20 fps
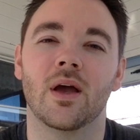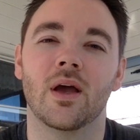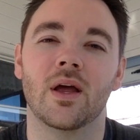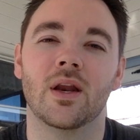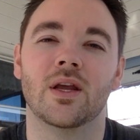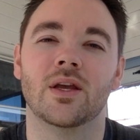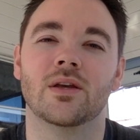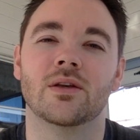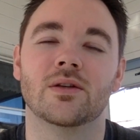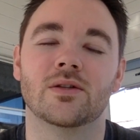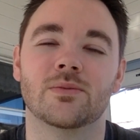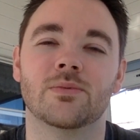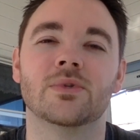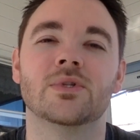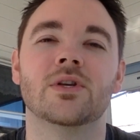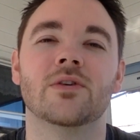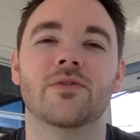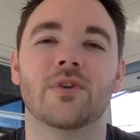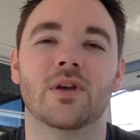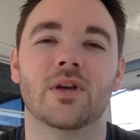any
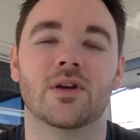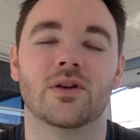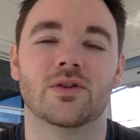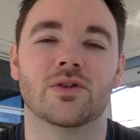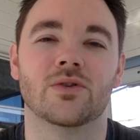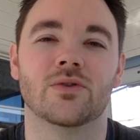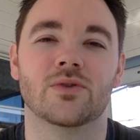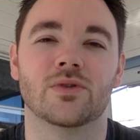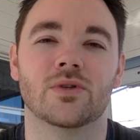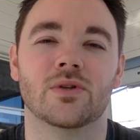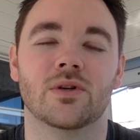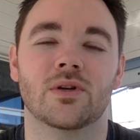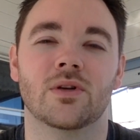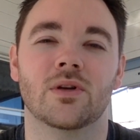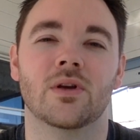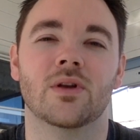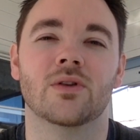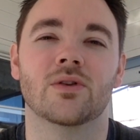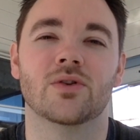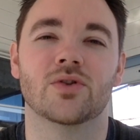specific issues in